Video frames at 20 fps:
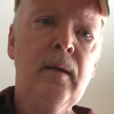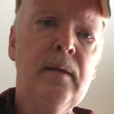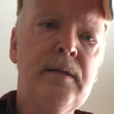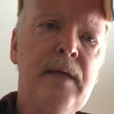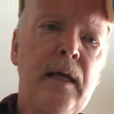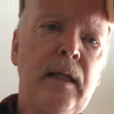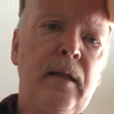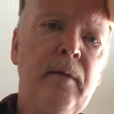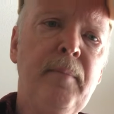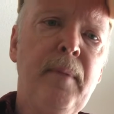
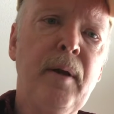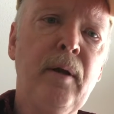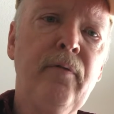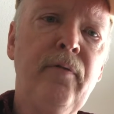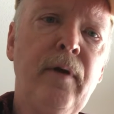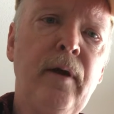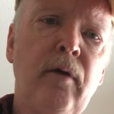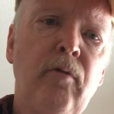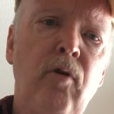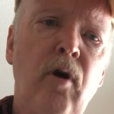Take the middle
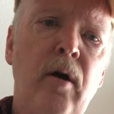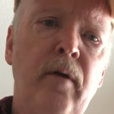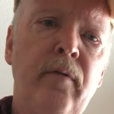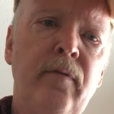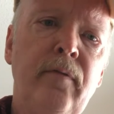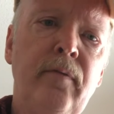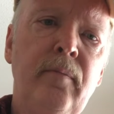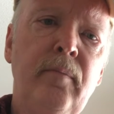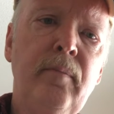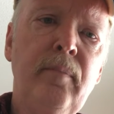finger off,
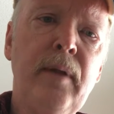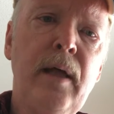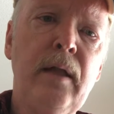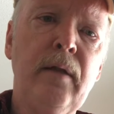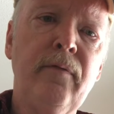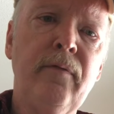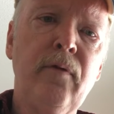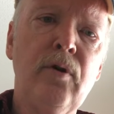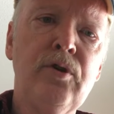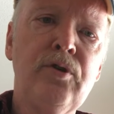play
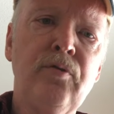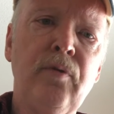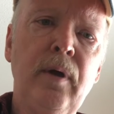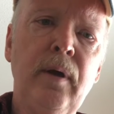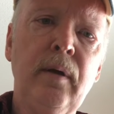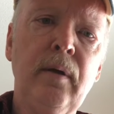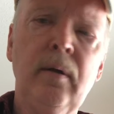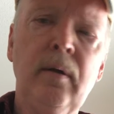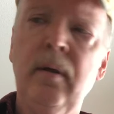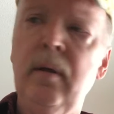the first
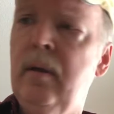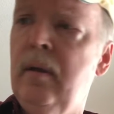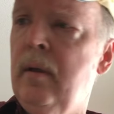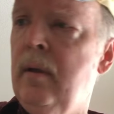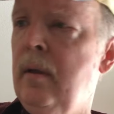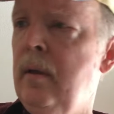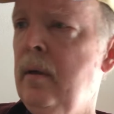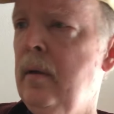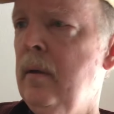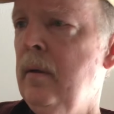
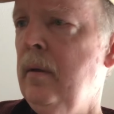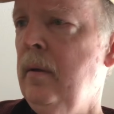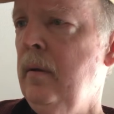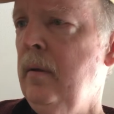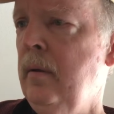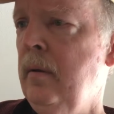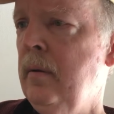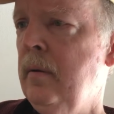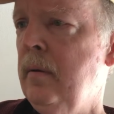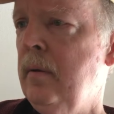
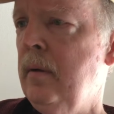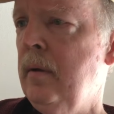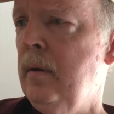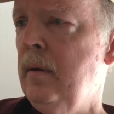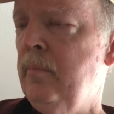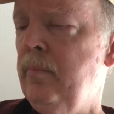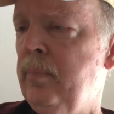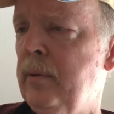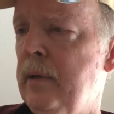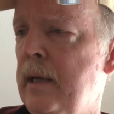string,
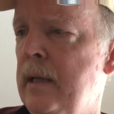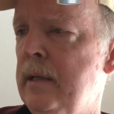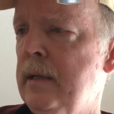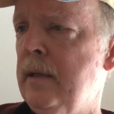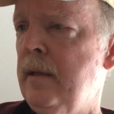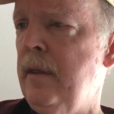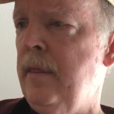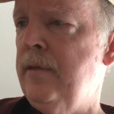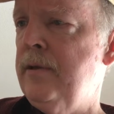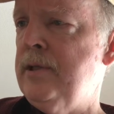play
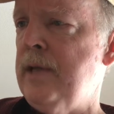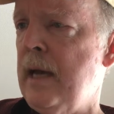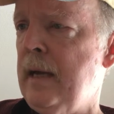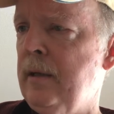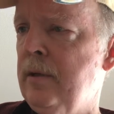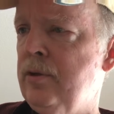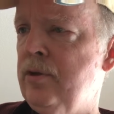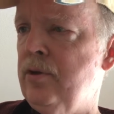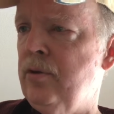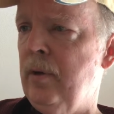the
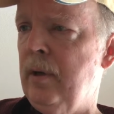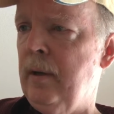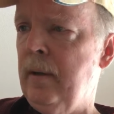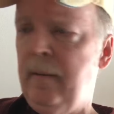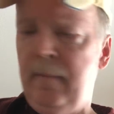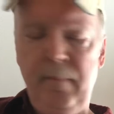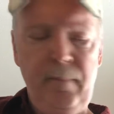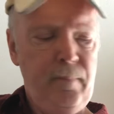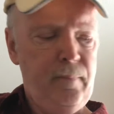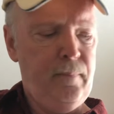second string.
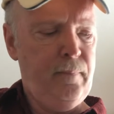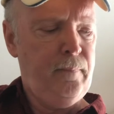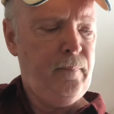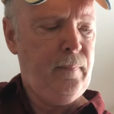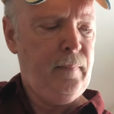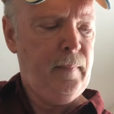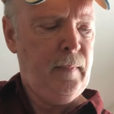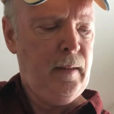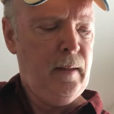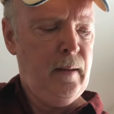
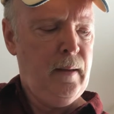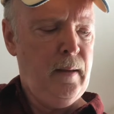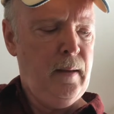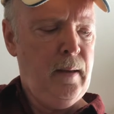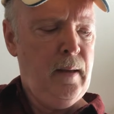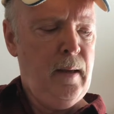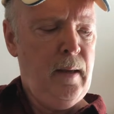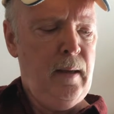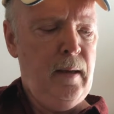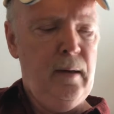
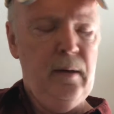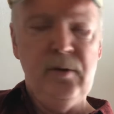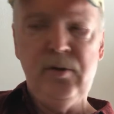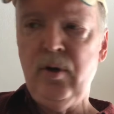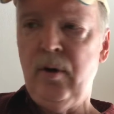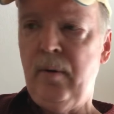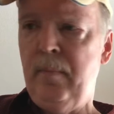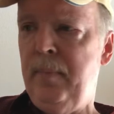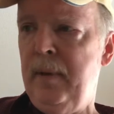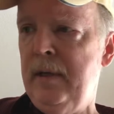Here's
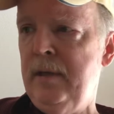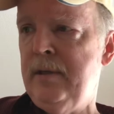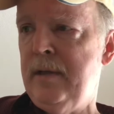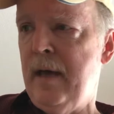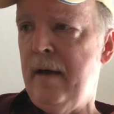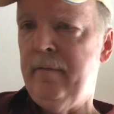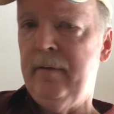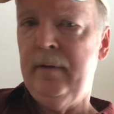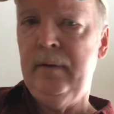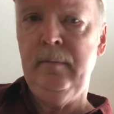our
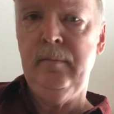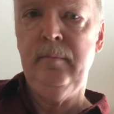B7.